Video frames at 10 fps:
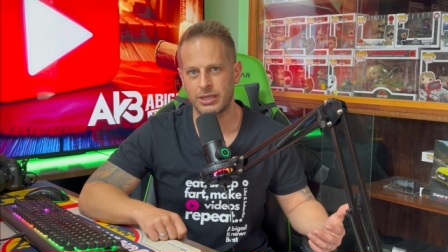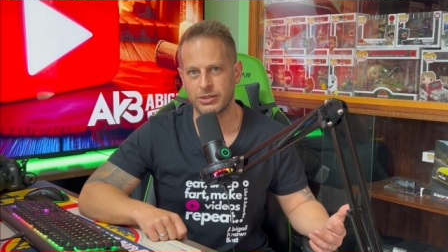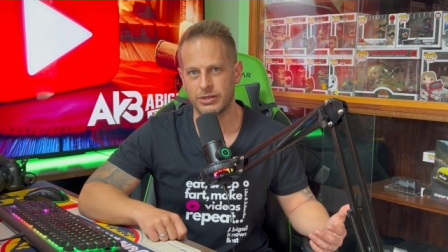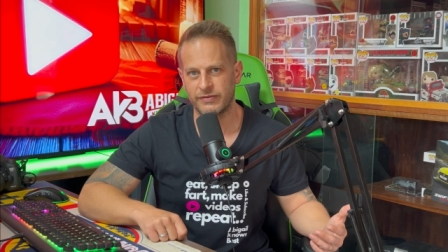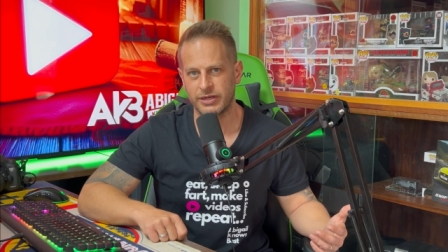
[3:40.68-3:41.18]

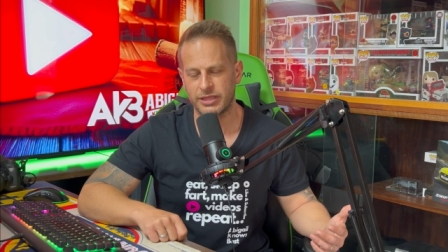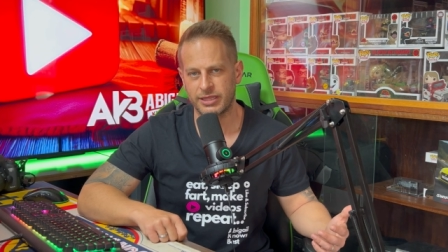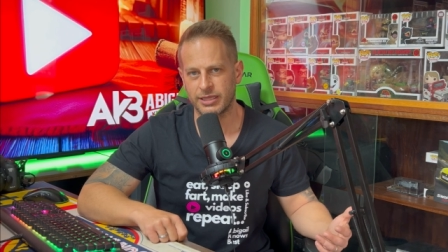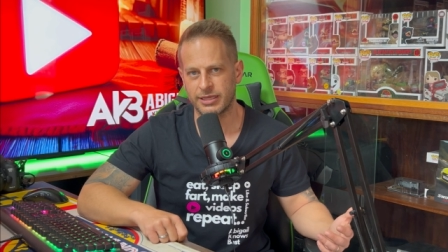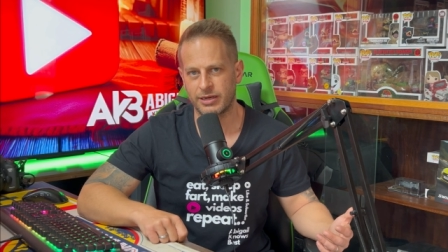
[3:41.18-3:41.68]
you never
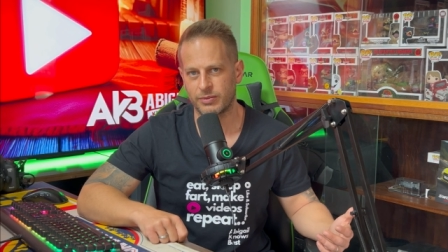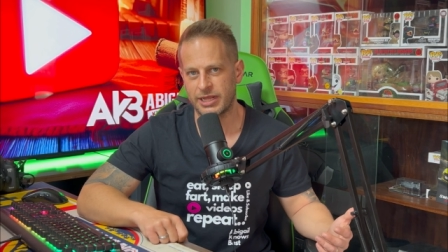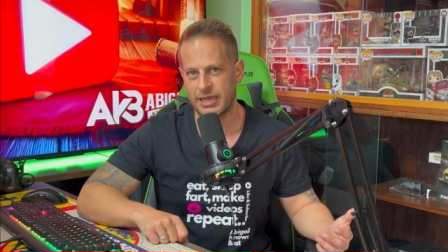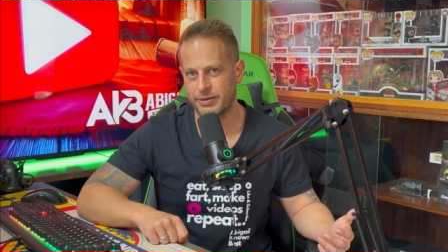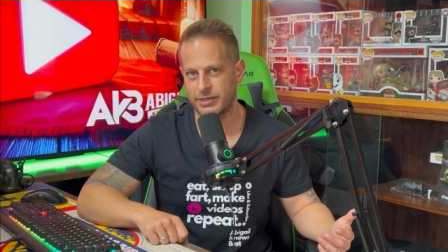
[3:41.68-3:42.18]
think that it would
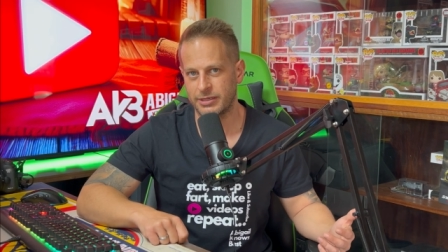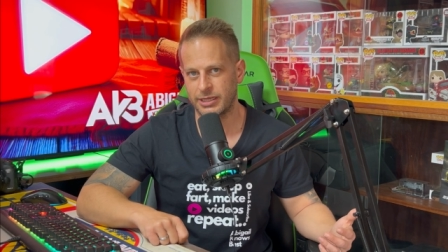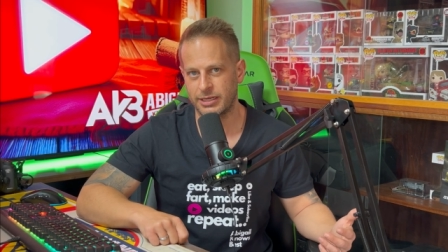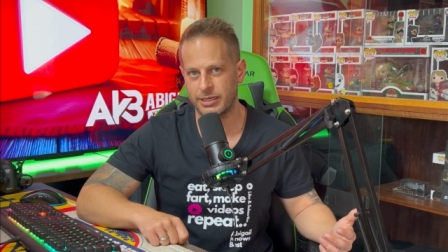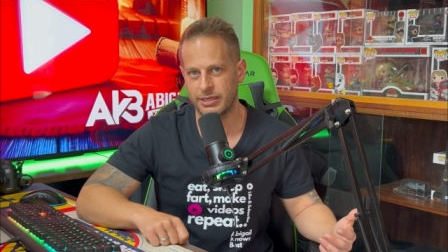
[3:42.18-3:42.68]
happen
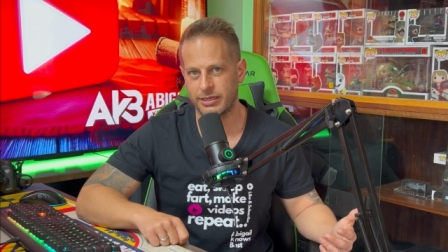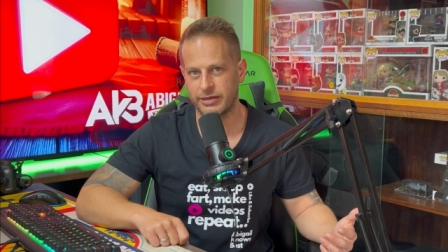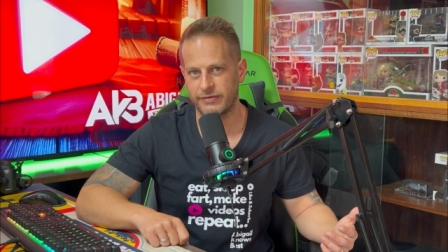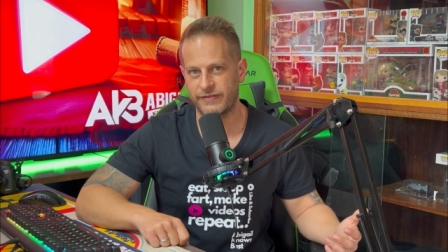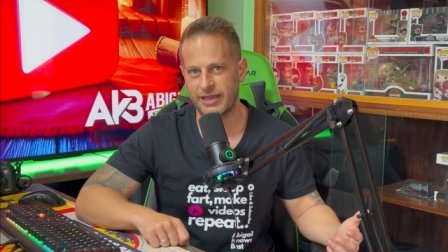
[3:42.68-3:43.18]
in a in
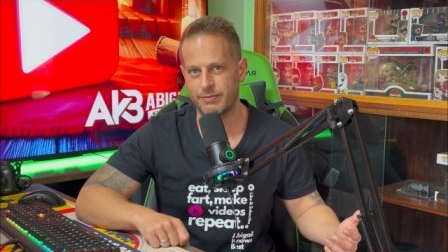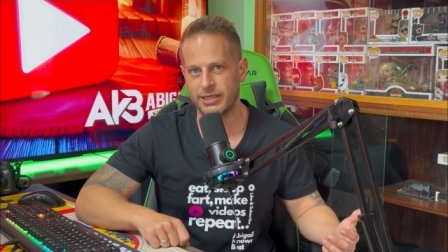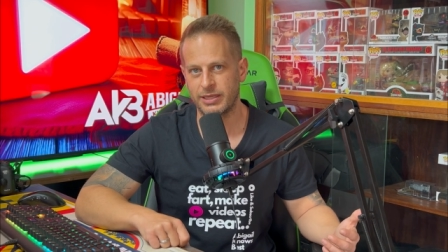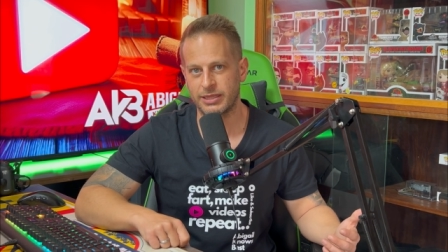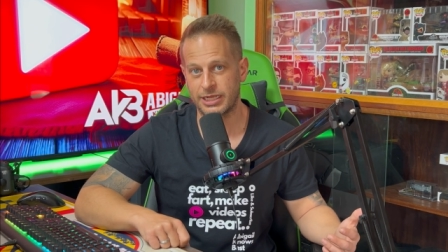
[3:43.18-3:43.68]
a
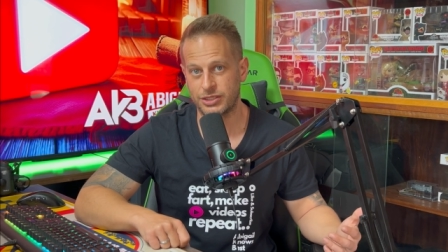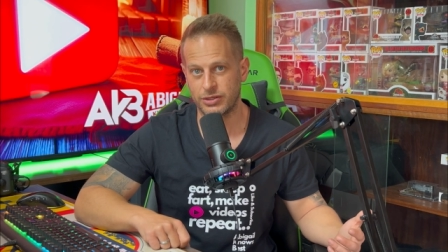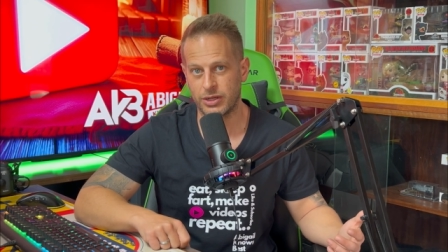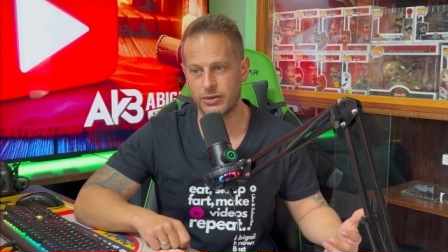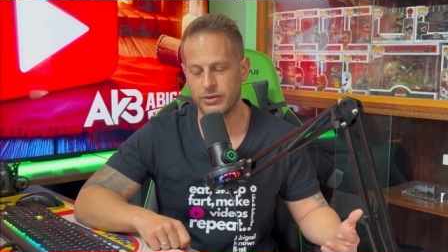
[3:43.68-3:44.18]
family that you
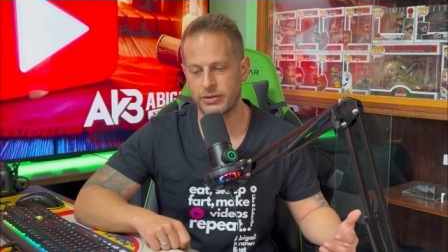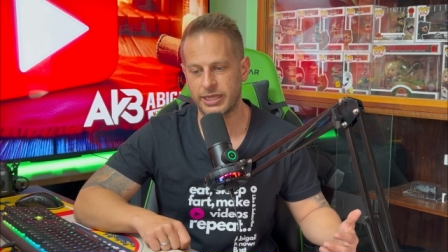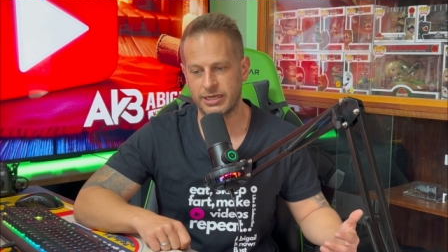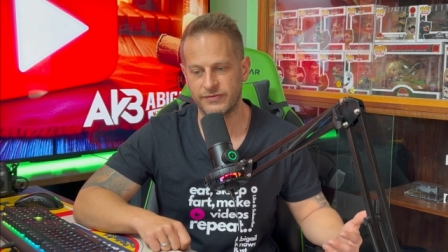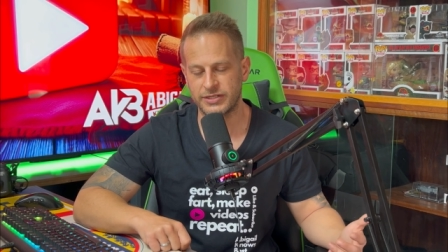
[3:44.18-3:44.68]
know,
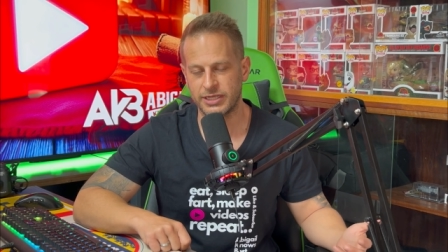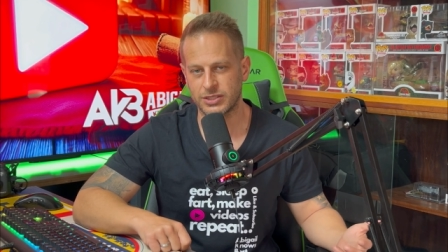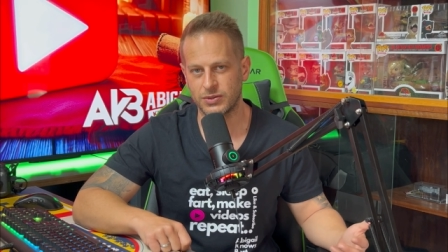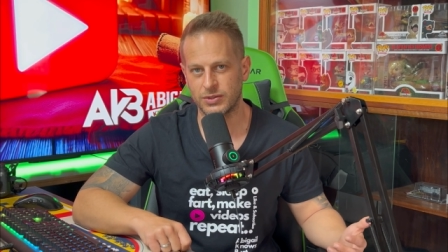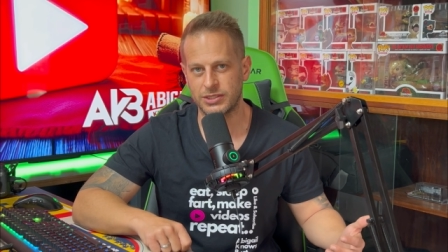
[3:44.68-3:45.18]
that lives
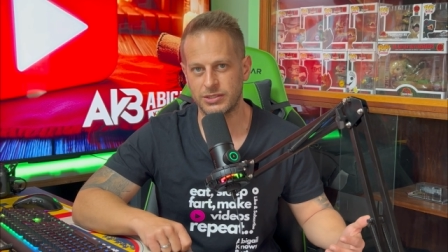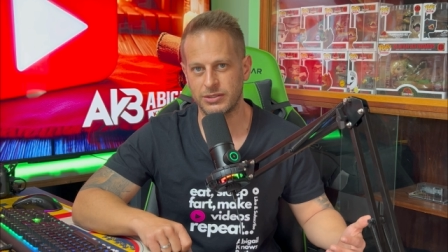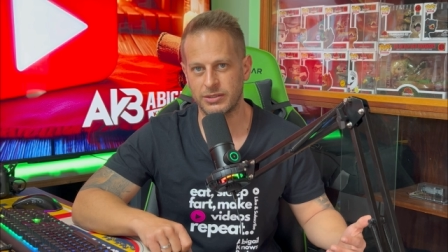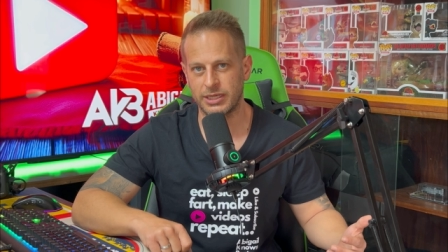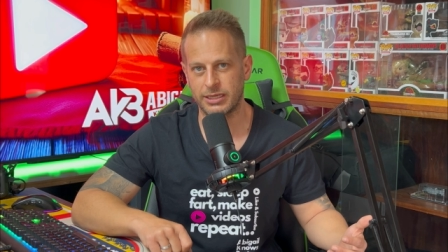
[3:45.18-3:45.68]
next door to
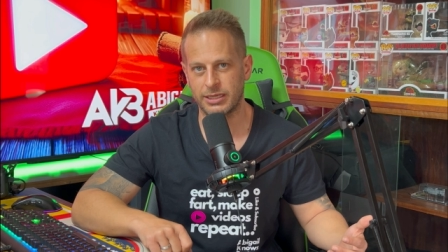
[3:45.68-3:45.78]
you in